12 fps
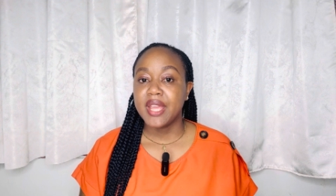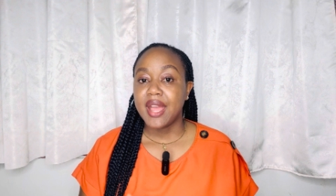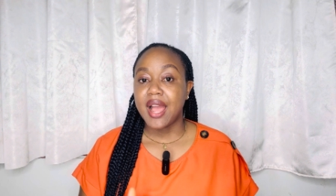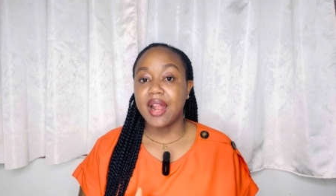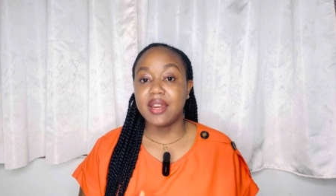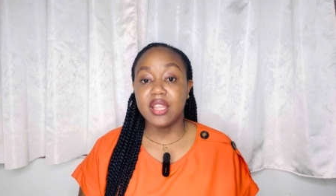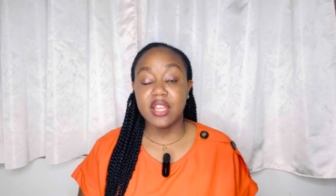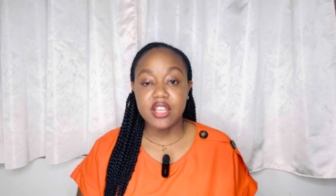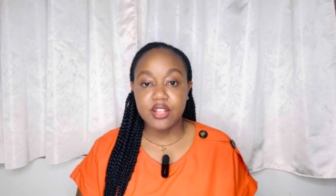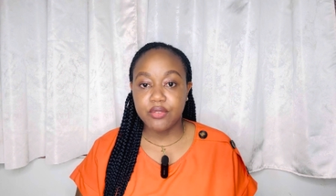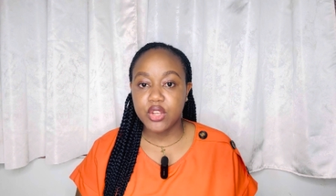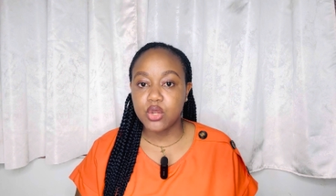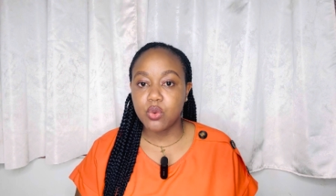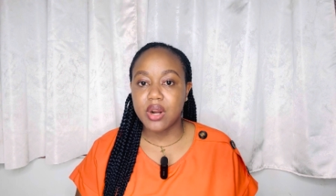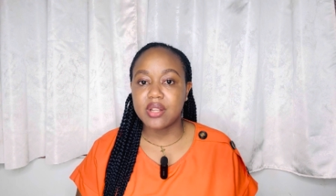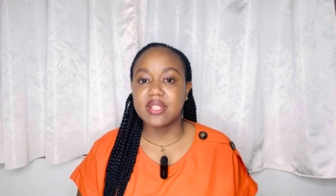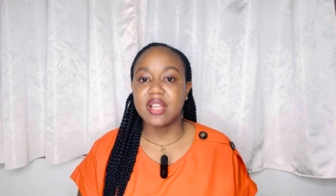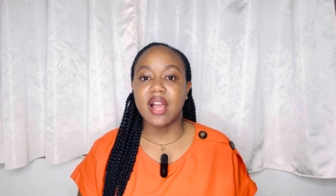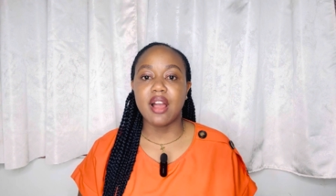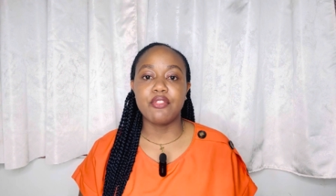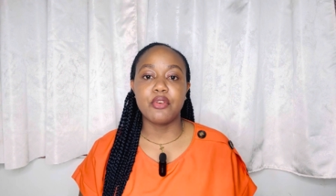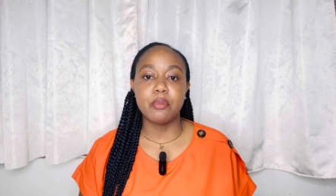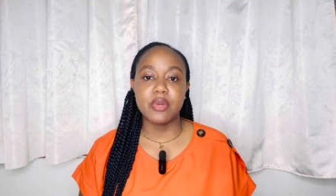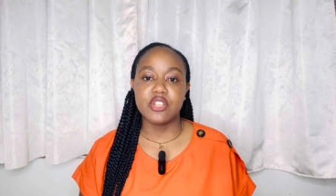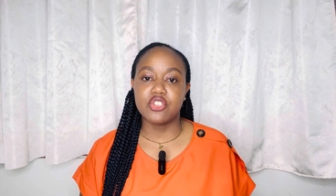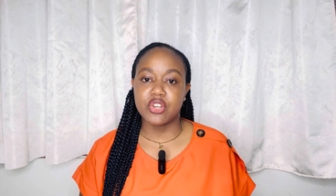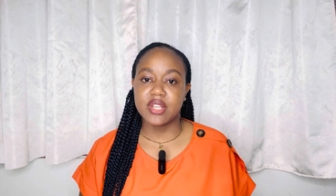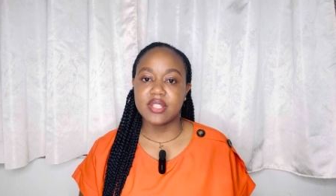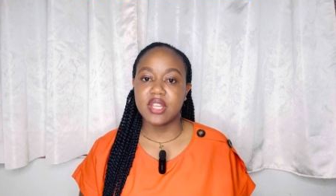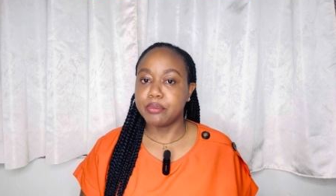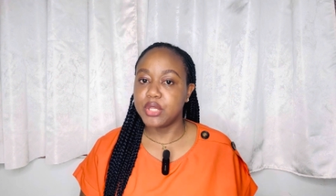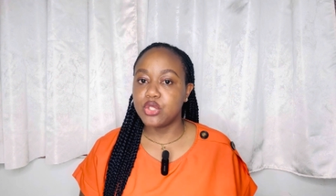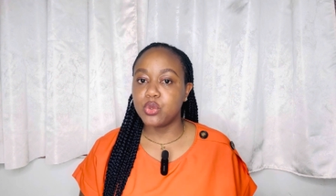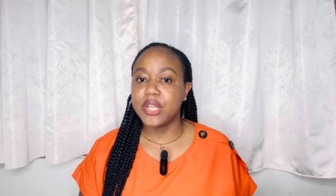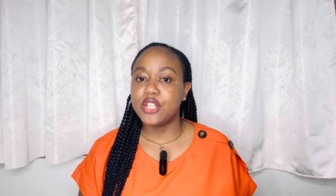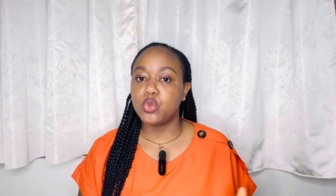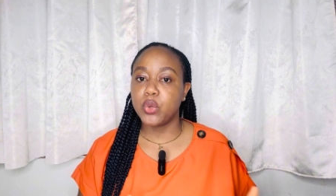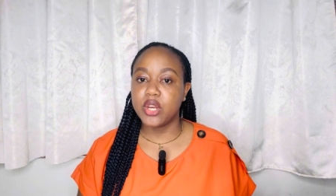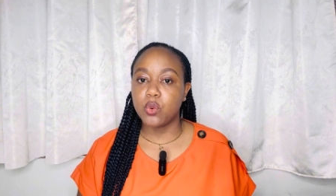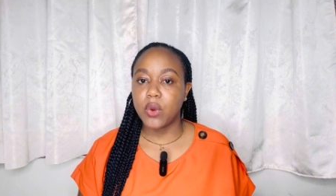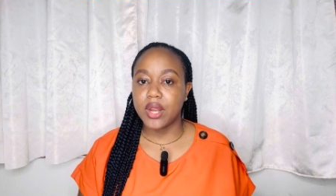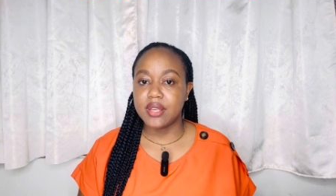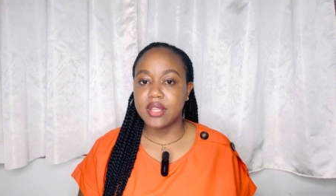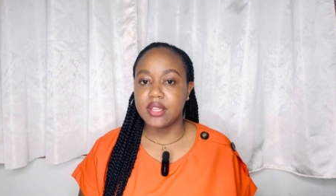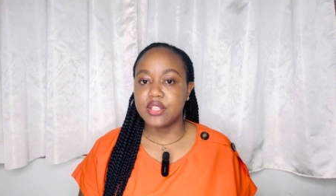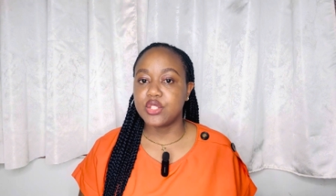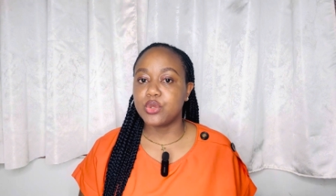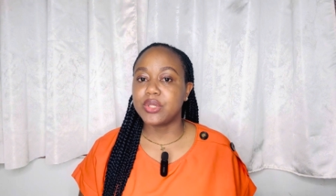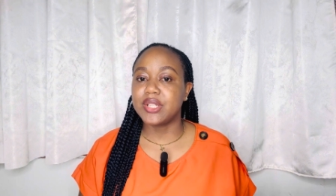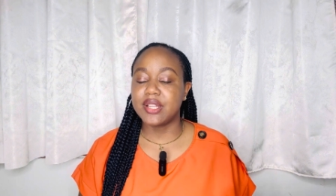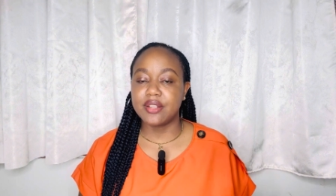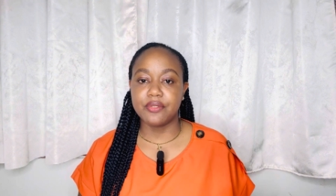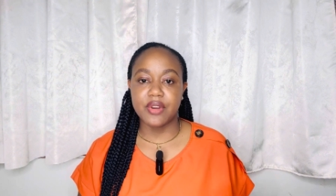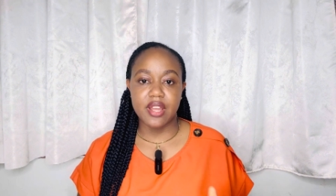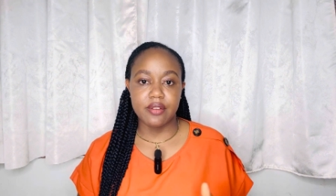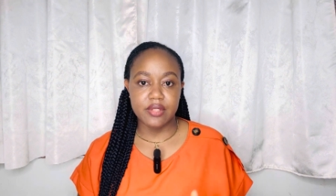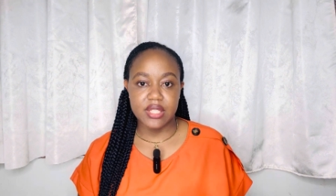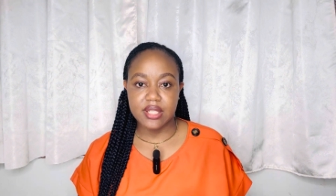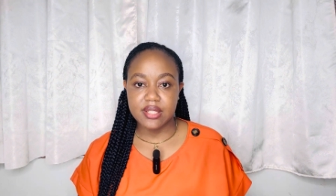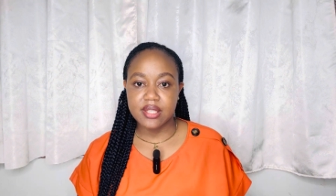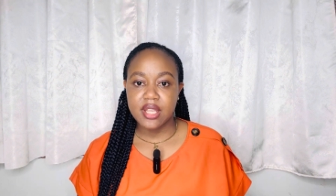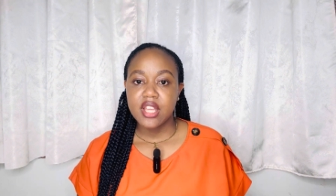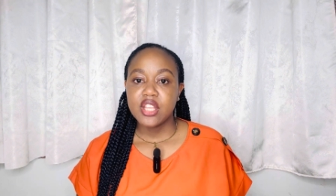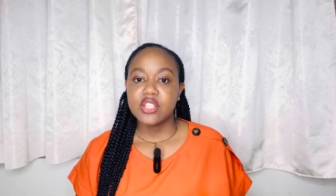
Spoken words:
an individuals, they have a menstrual cycle between 21 days to 35 days.